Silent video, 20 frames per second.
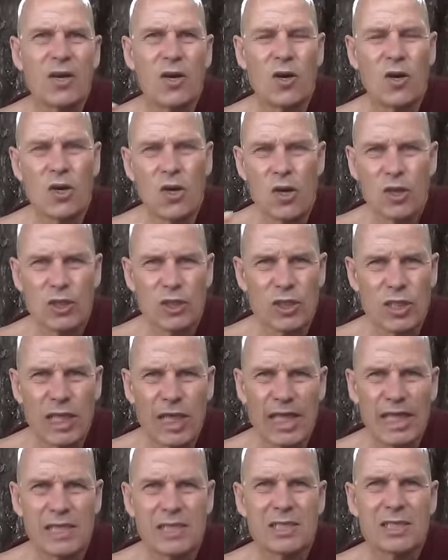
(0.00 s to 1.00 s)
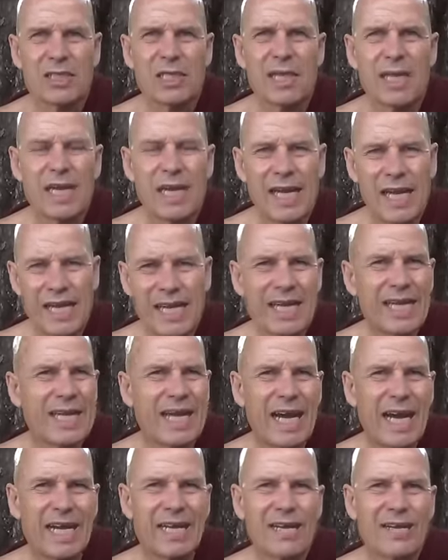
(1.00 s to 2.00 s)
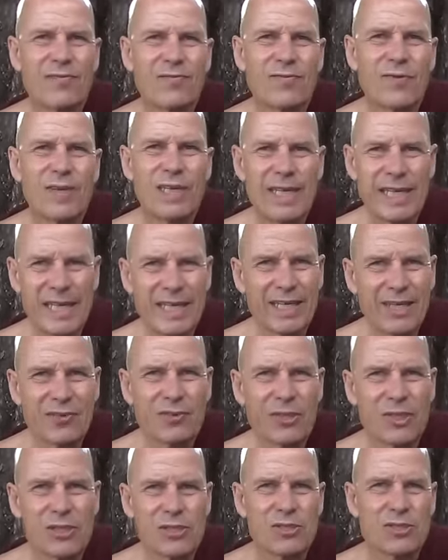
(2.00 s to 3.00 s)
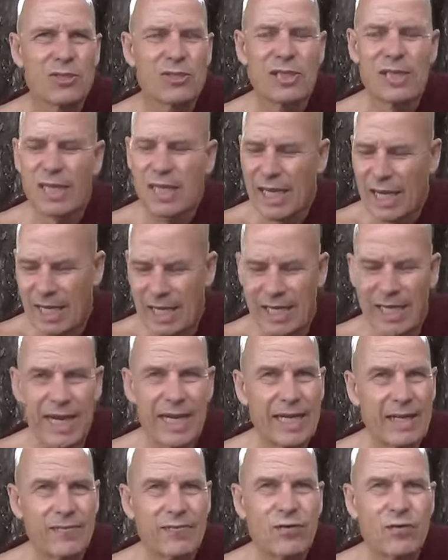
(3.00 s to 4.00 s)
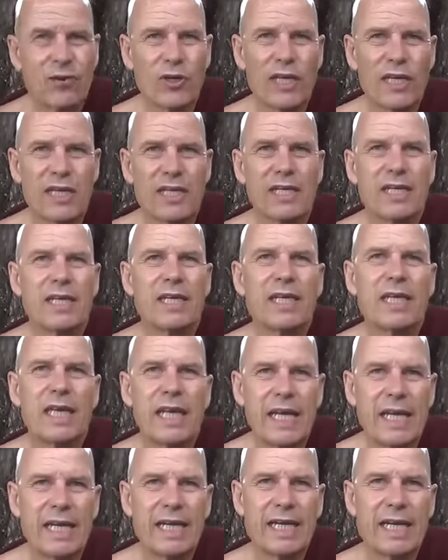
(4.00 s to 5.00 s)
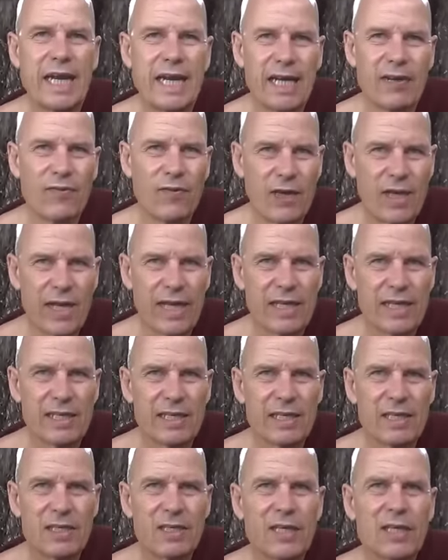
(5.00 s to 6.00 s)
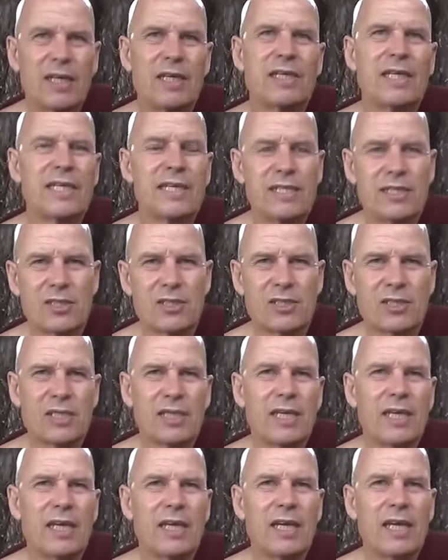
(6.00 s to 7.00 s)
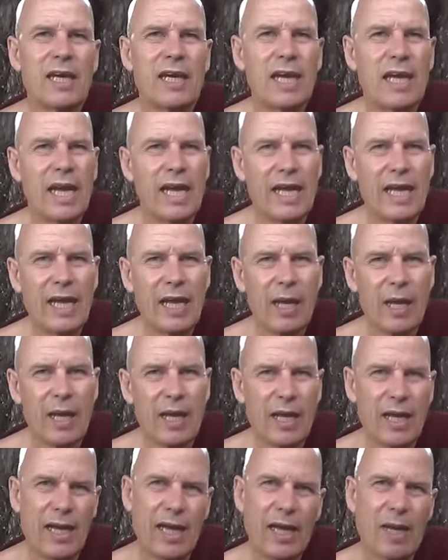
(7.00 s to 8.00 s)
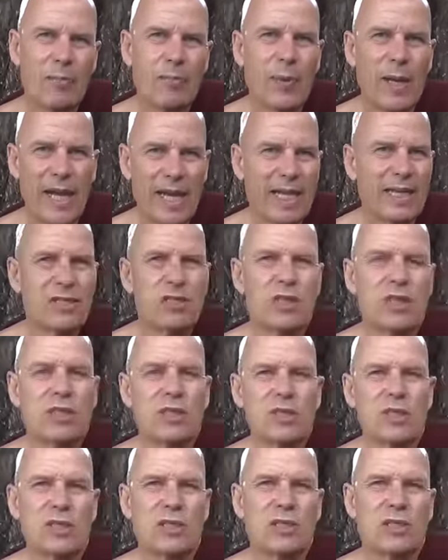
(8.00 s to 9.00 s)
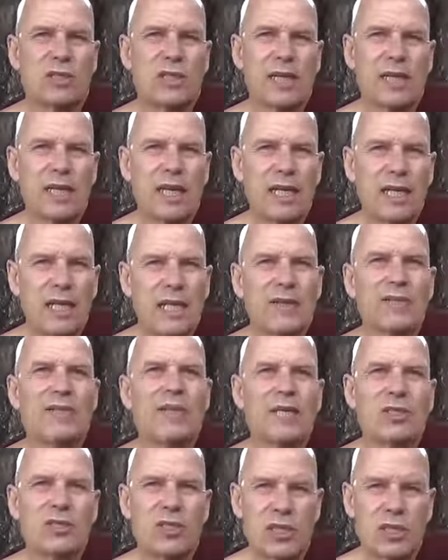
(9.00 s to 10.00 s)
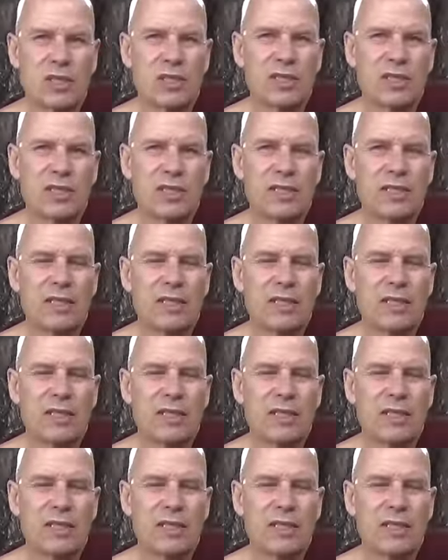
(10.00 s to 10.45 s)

or contains any kind of ignorance, any kind of greed, any kind of hate, then it's a, a bad intention, an evil intention.